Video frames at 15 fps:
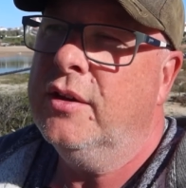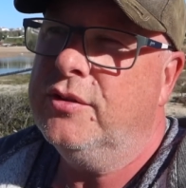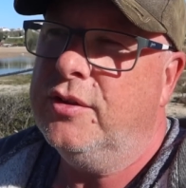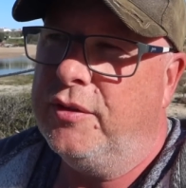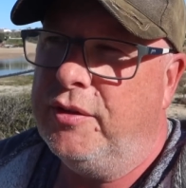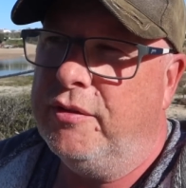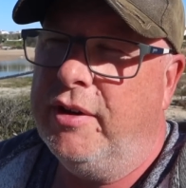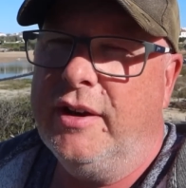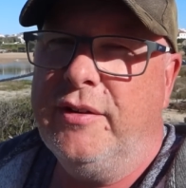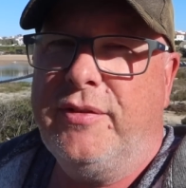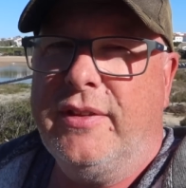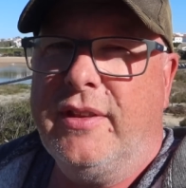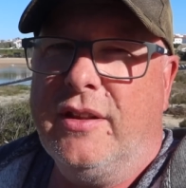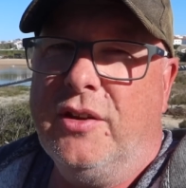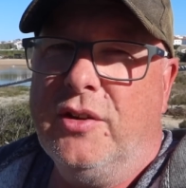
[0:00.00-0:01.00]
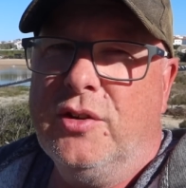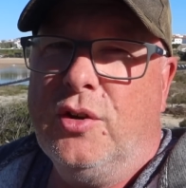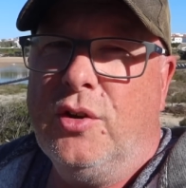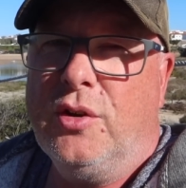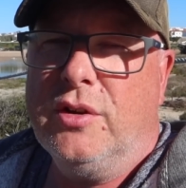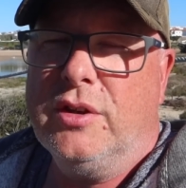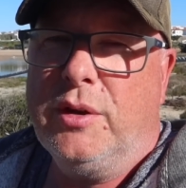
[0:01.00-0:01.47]
So if you're in it for the long
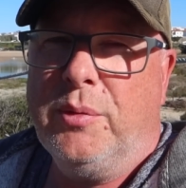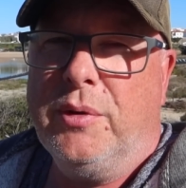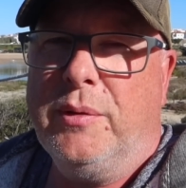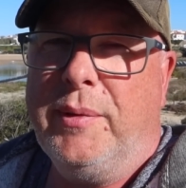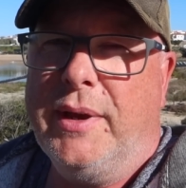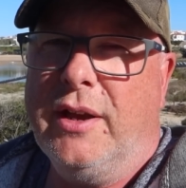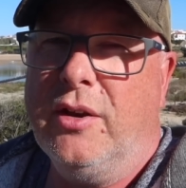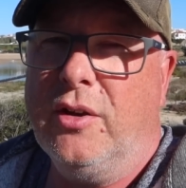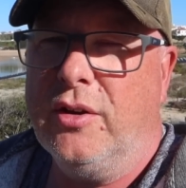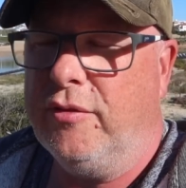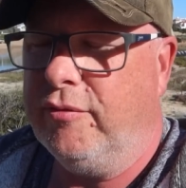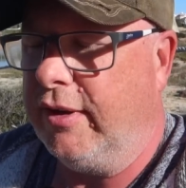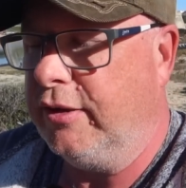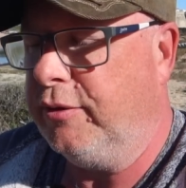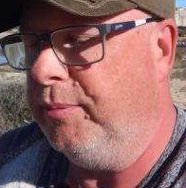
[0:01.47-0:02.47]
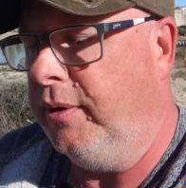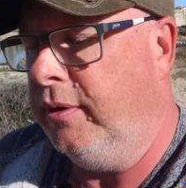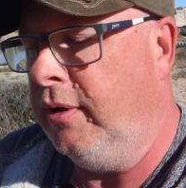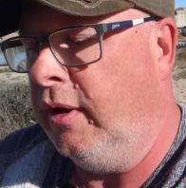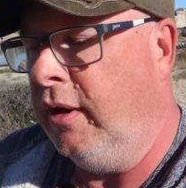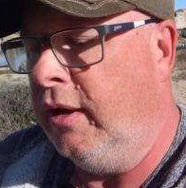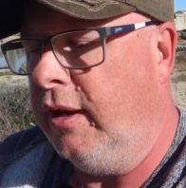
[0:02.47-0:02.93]
haul and you want to make a good
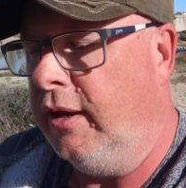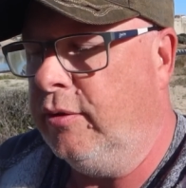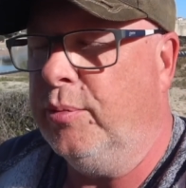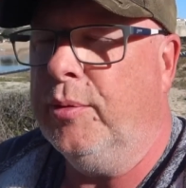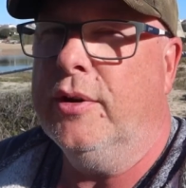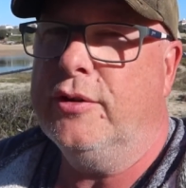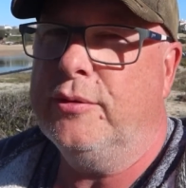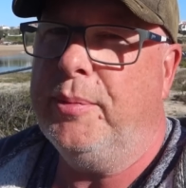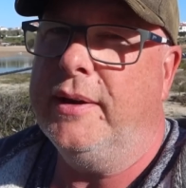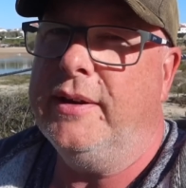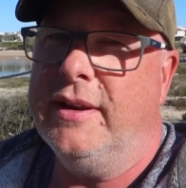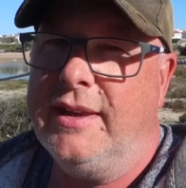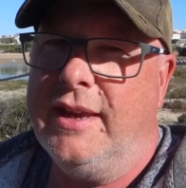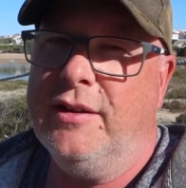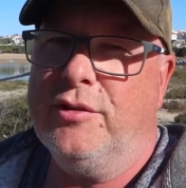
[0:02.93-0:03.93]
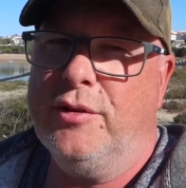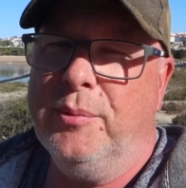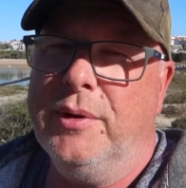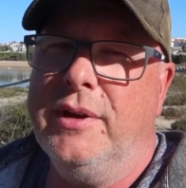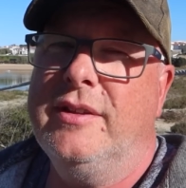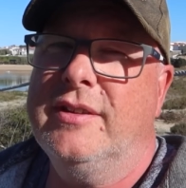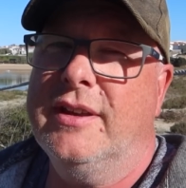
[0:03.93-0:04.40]
investment, it's worth spending the extra
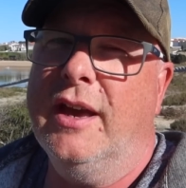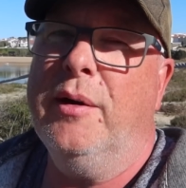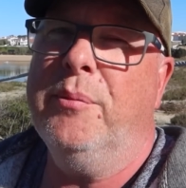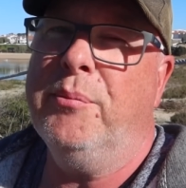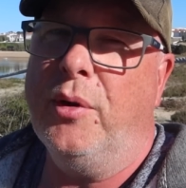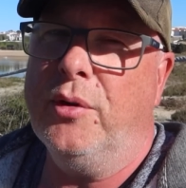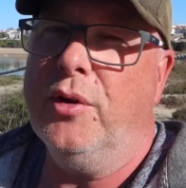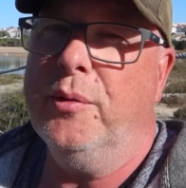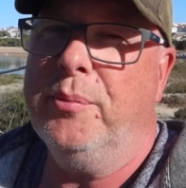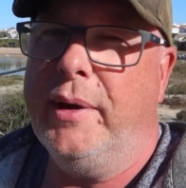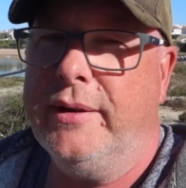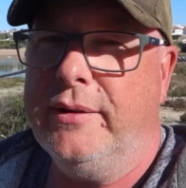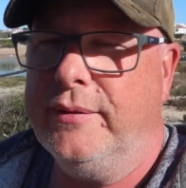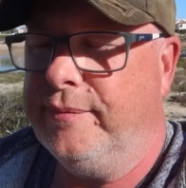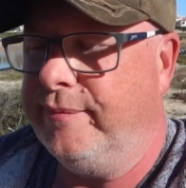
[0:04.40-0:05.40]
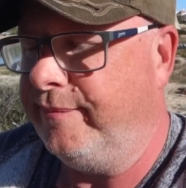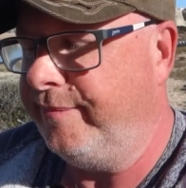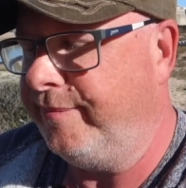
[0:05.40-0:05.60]
money to get a mono panel.